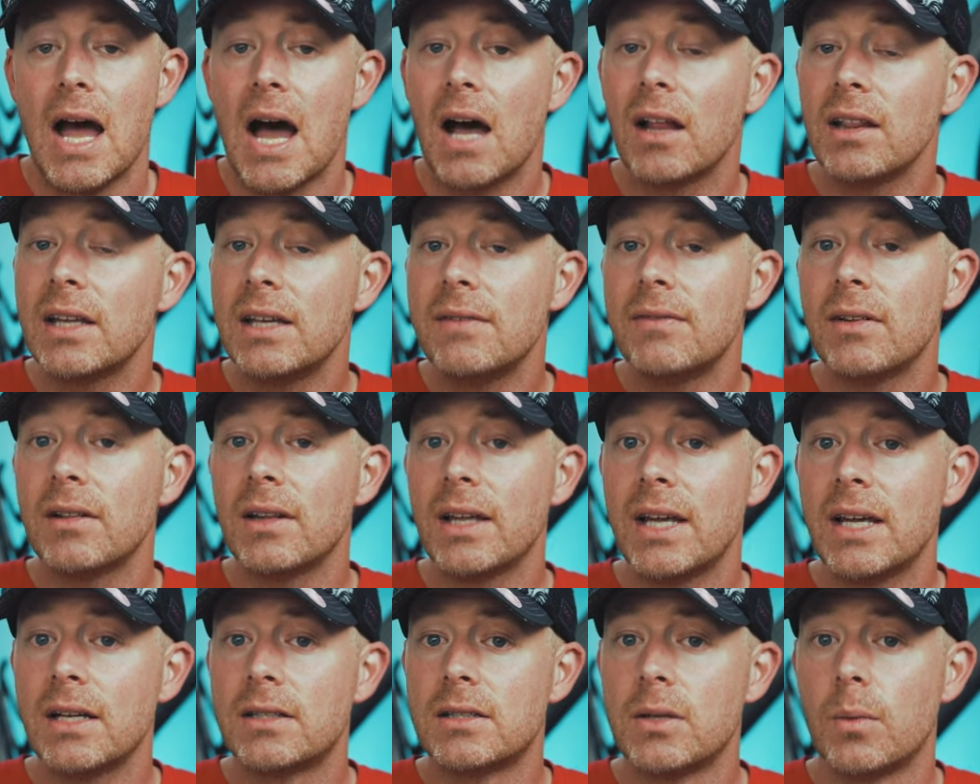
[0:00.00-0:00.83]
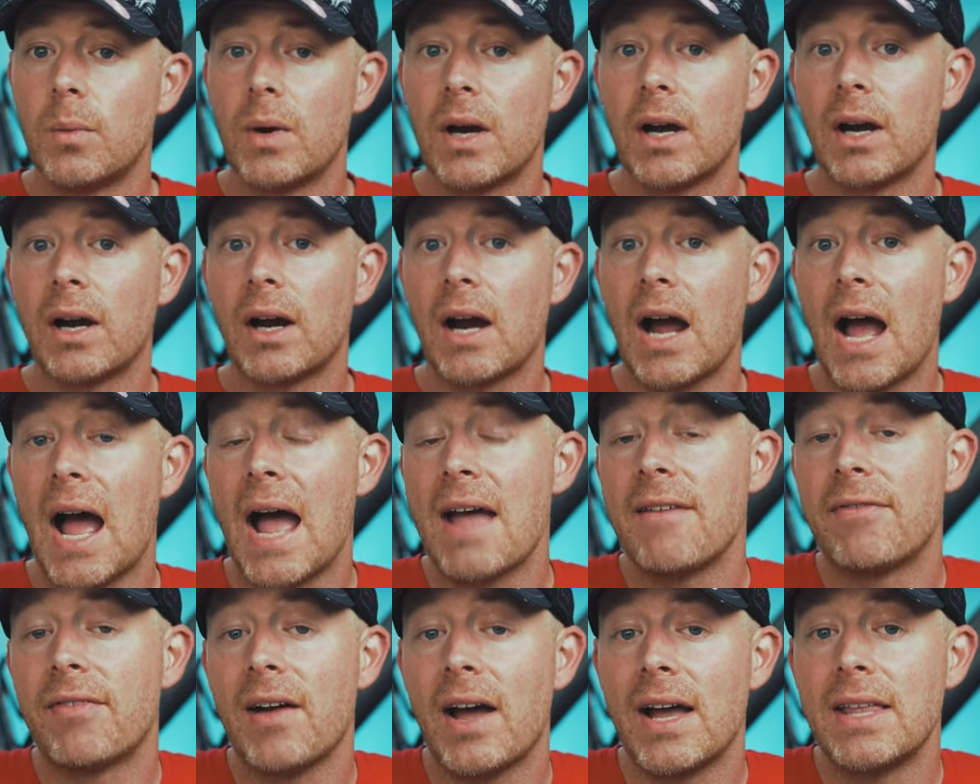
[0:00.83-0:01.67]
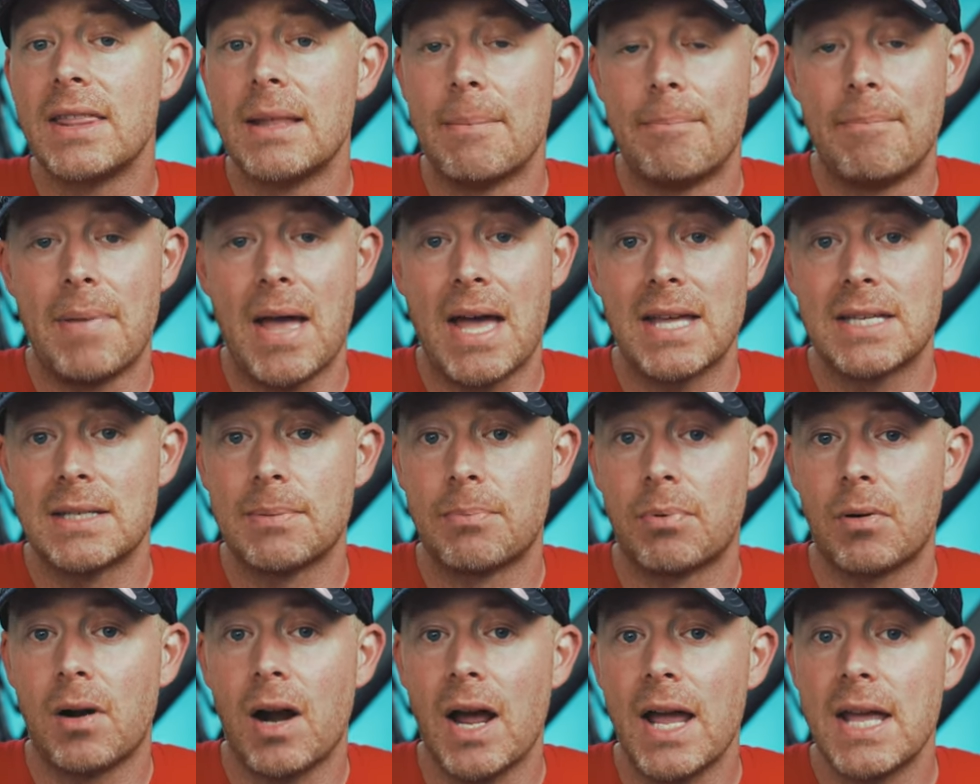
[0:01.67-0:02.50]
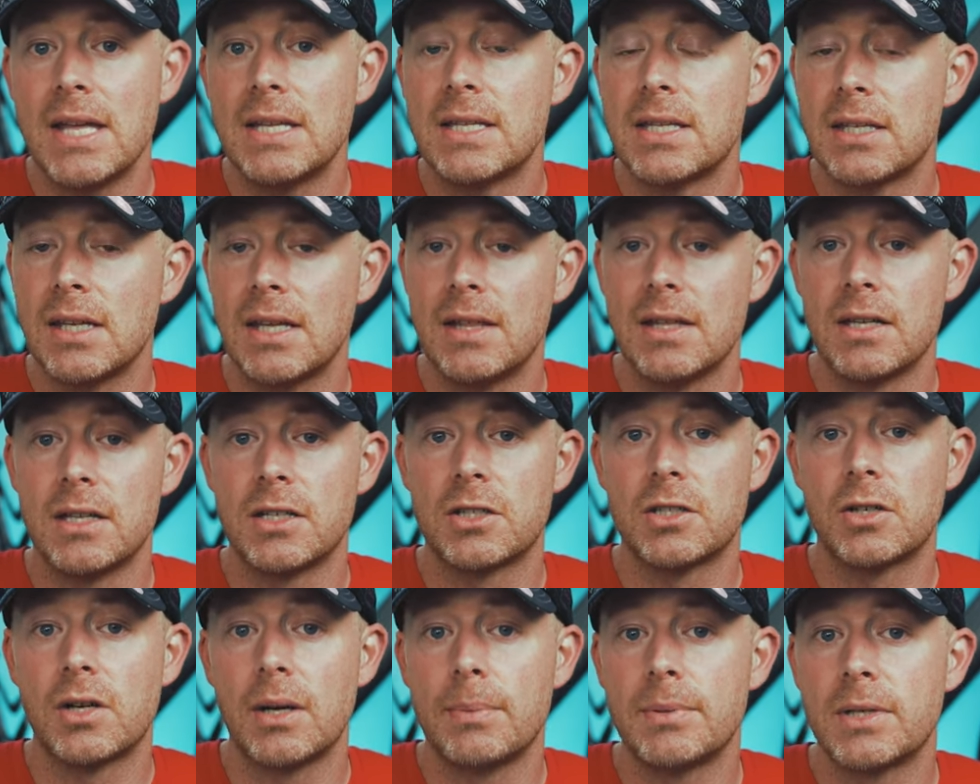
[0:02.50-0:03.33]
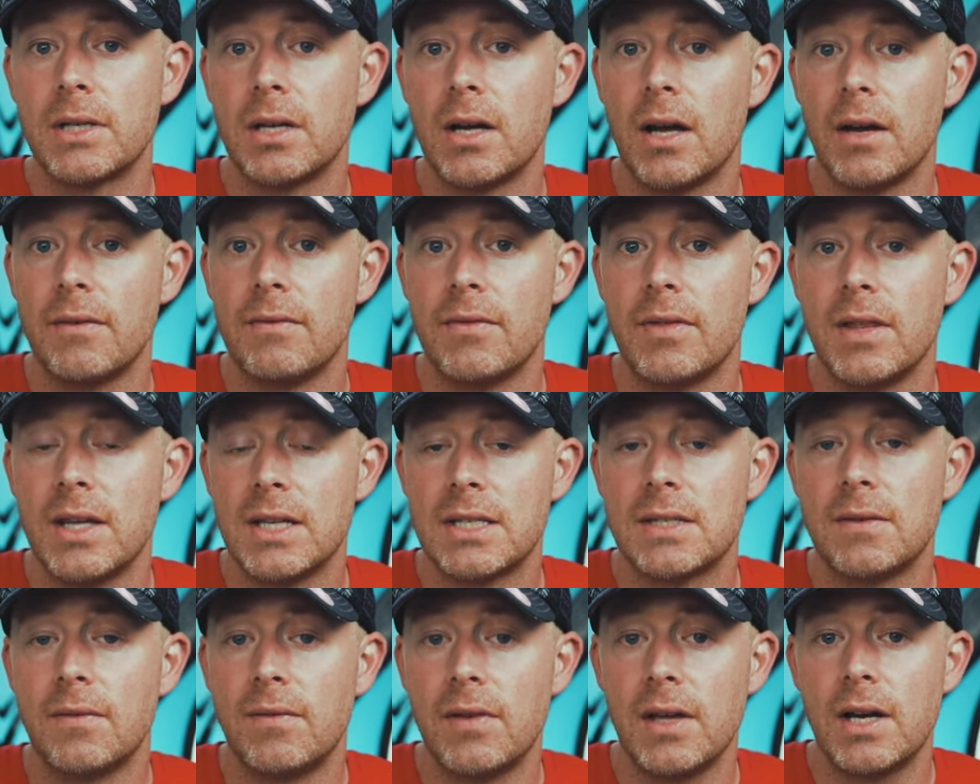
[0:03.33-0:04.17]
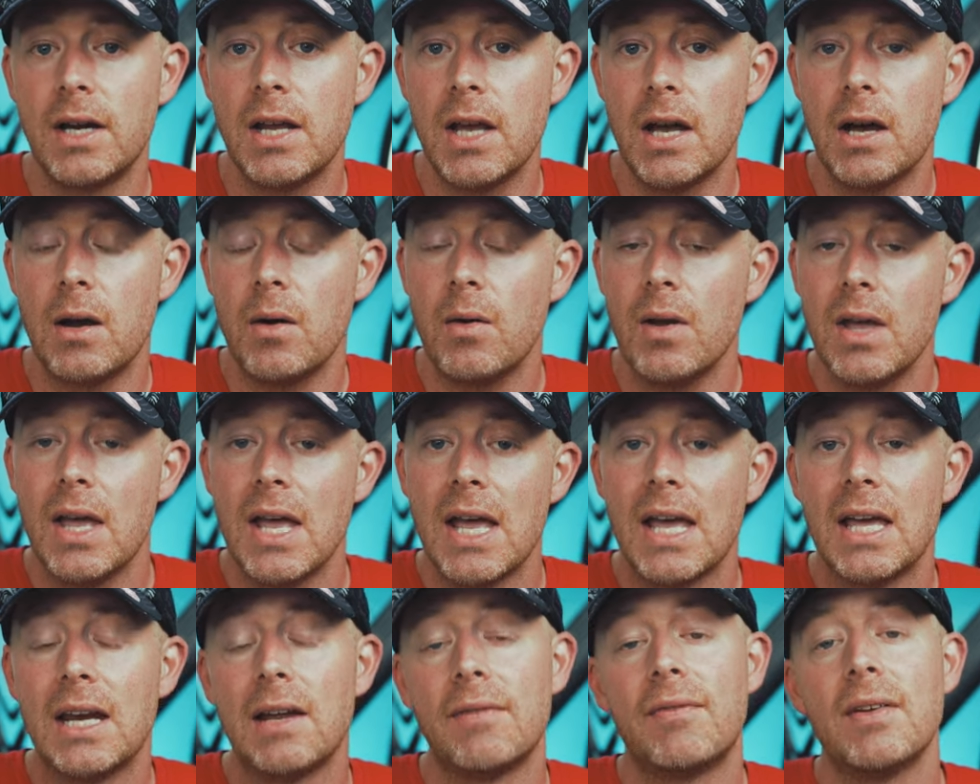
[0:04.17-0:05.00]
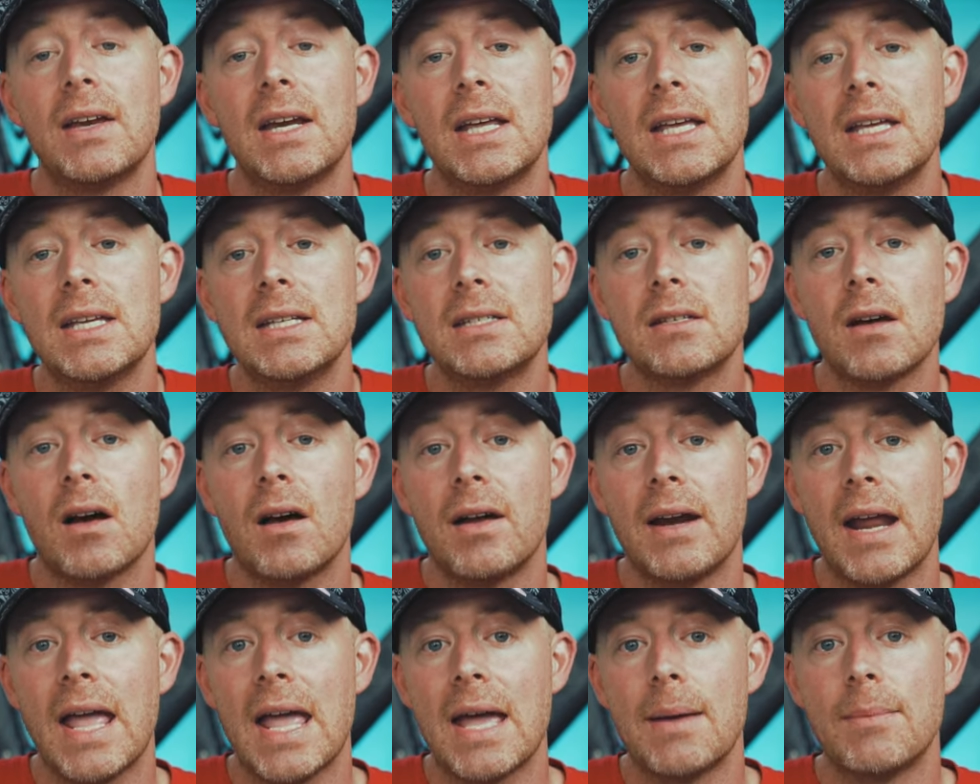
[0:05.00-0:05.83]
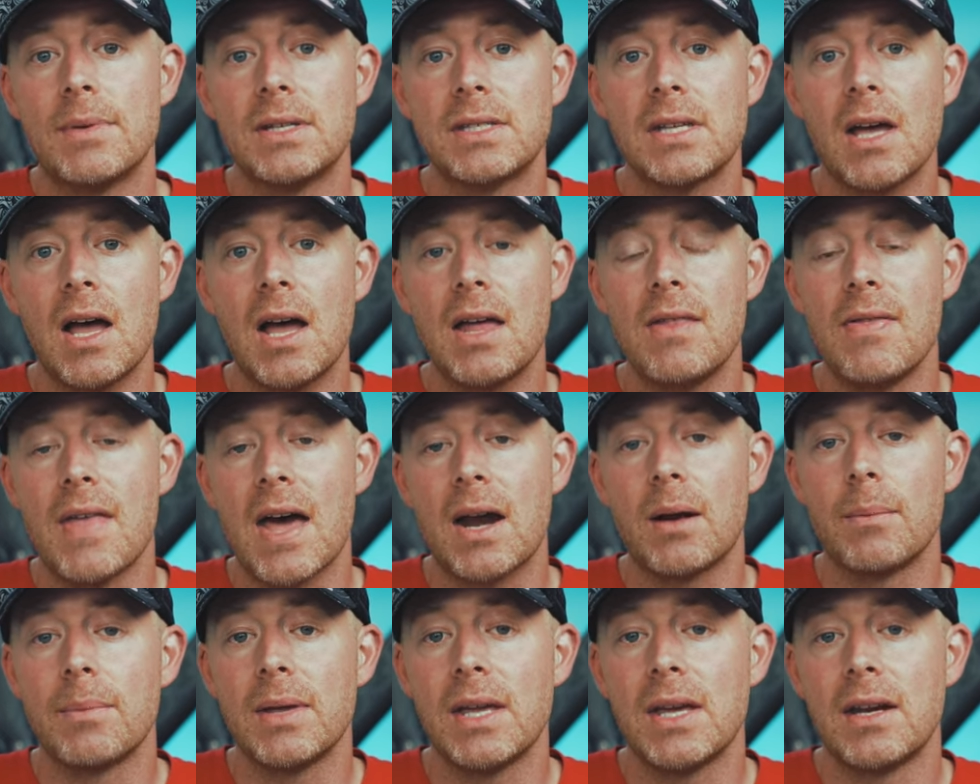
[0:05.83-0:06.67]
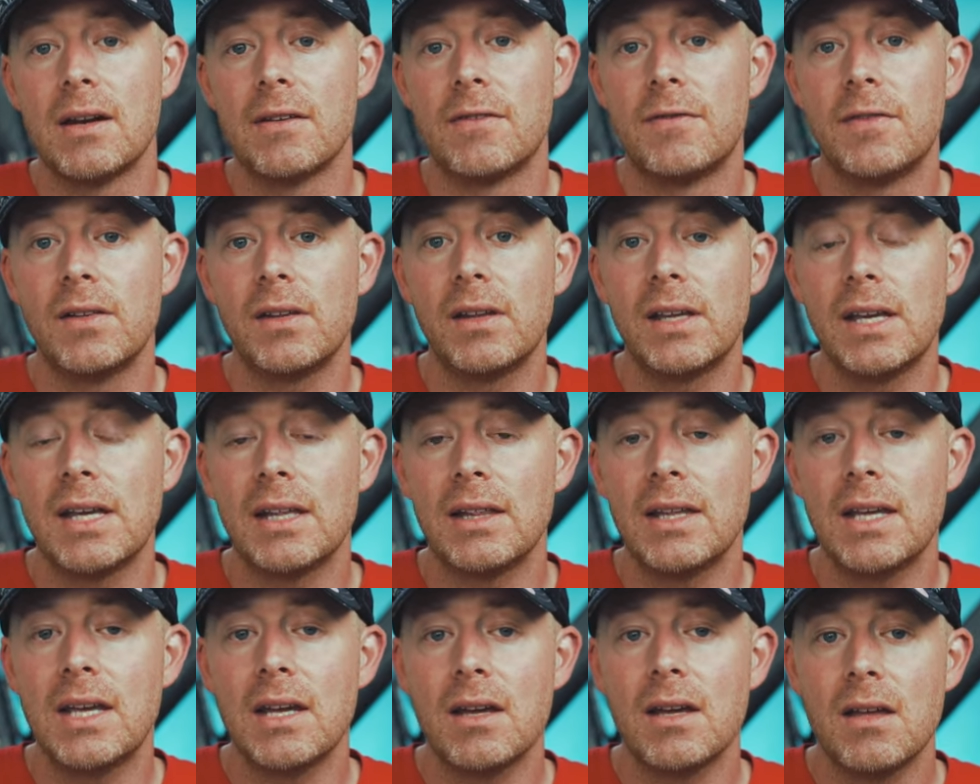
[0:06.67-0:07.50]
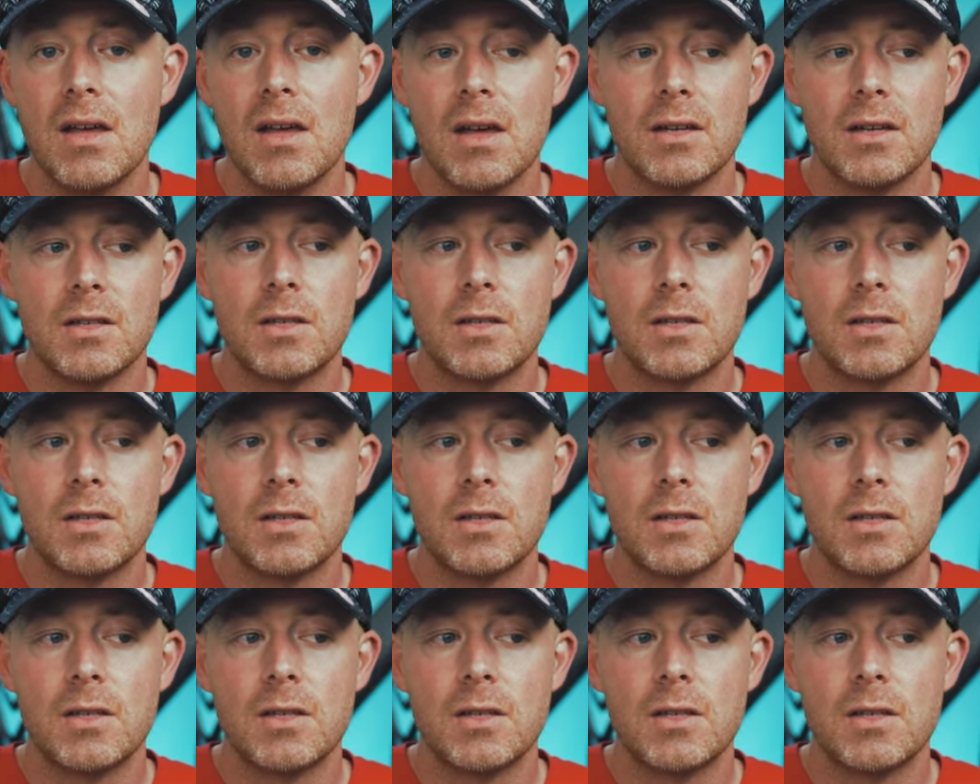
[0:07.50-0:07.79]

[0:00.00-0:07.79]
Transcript: I'll leave a link to where I find the best price in the description of this video, and if it is on Amazon, that'll be an affiliate link.